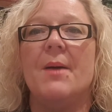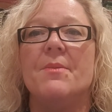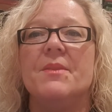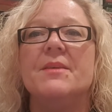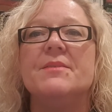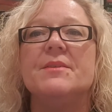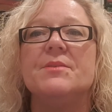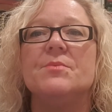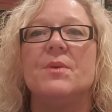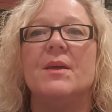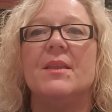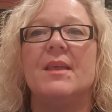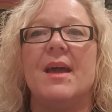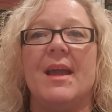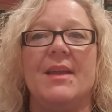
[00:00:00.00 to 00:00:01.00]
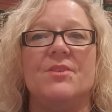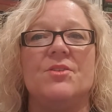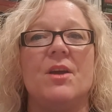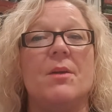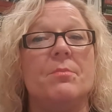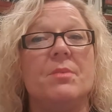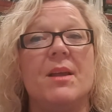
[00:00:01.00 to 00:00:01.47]
This is where the
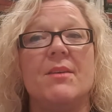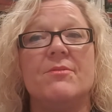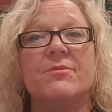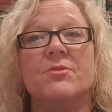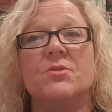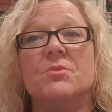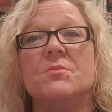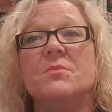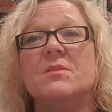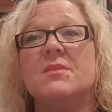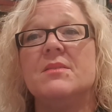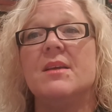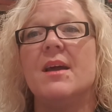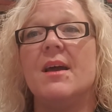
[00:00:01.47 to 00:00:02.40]
HR platforms